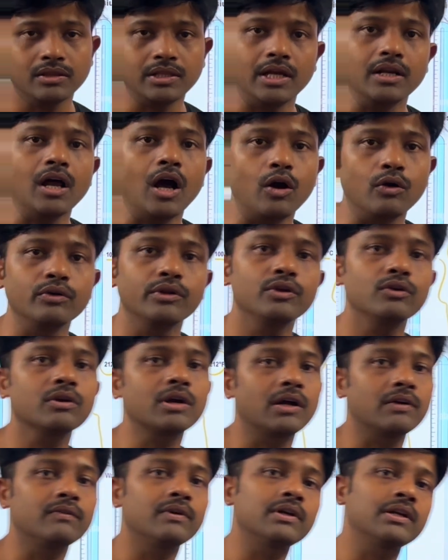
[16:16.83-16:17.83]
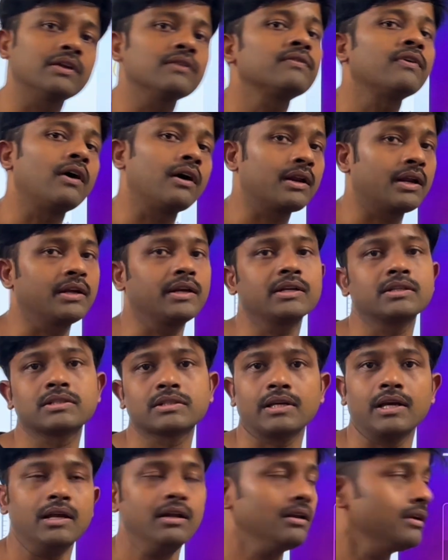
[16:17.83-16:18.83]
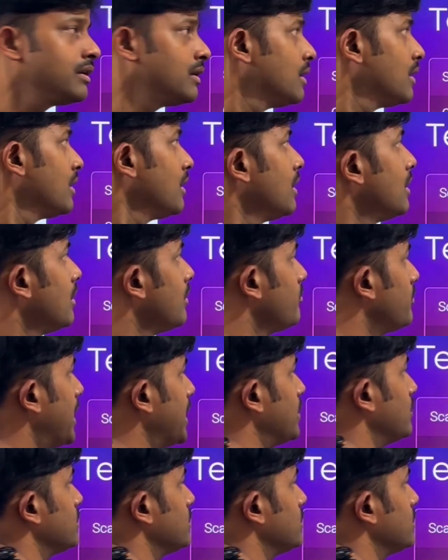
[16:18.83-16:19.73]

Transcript: Then how do you convert in Fahrenheit scale? By